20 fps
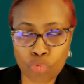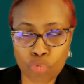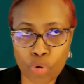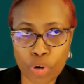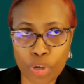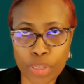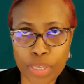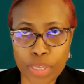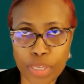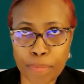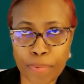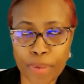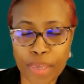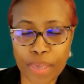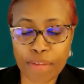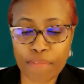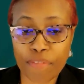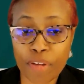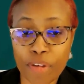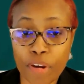really
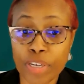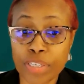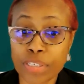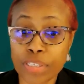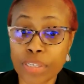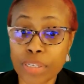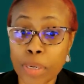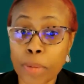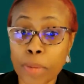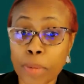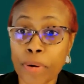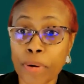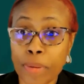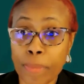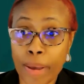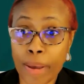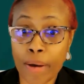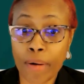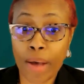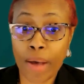being very deliberate
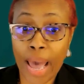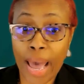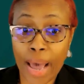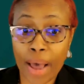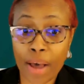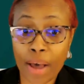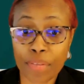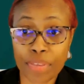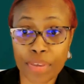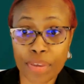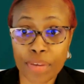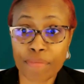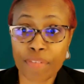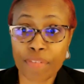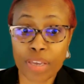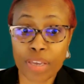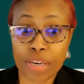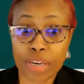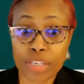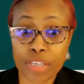about how the
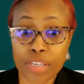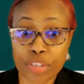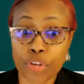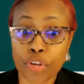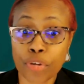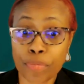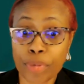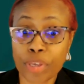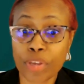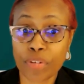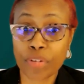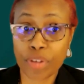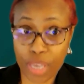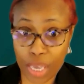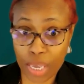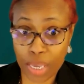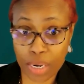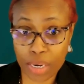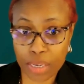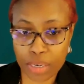event is
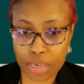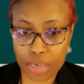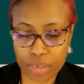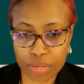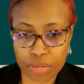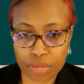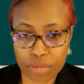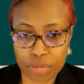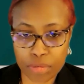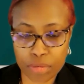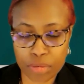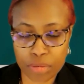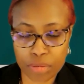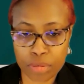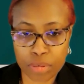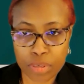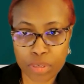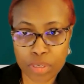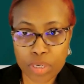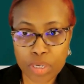communicated.
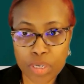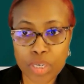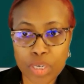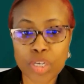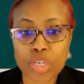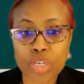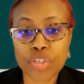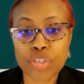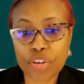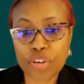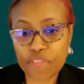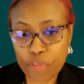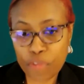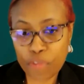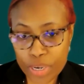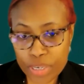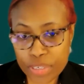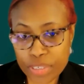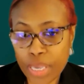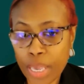So,
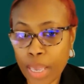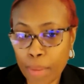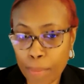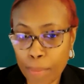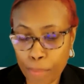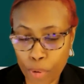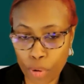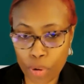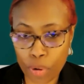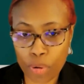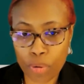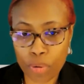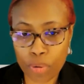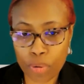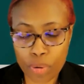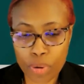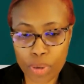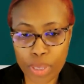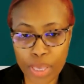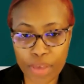for
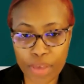example,